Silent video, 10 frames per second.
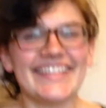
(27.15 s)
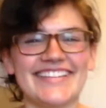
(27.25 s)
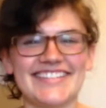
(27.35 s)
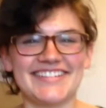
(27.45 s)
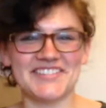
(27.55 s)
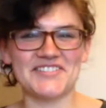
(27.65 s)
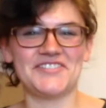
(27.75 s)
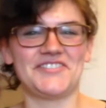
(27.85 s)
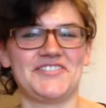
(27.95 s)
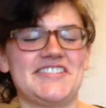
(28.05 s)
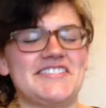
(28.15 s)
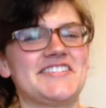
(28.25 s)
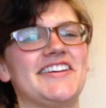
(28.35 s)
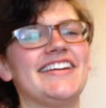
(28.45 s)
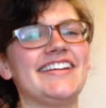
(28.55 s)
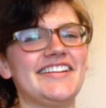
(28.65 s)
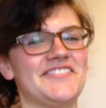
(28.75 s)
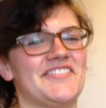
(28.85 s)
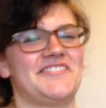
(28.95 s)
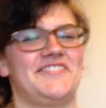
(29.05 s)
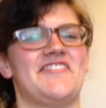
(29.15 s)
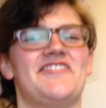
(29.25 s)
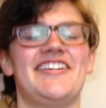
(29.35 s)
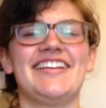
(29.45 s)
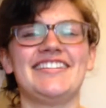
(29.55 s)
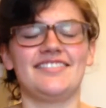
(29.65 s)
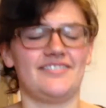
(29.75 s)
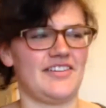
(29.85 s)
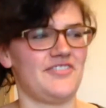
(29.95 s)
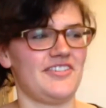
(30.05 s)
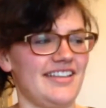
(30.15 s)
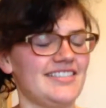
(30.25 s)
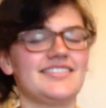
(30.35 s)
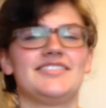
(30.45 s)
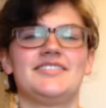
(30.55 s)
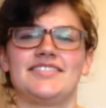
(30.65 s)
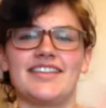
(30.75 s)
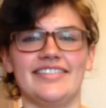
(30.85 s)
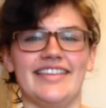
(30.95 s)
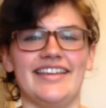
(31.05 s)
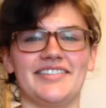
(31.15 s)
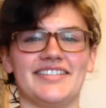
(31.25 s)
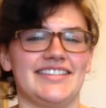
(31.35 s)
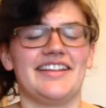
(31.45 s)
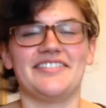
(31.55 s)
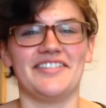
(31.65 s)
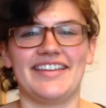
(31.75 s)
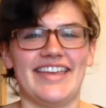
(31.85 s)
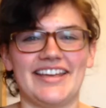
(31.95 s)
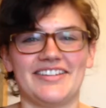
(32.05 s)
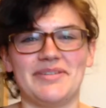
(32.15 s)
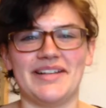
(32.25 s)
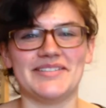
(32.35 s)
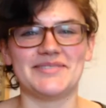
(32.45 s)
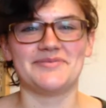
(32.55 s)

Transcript: Because there's a free screening of the Reverend. Reverend? Cut that out, because I can't pronounce the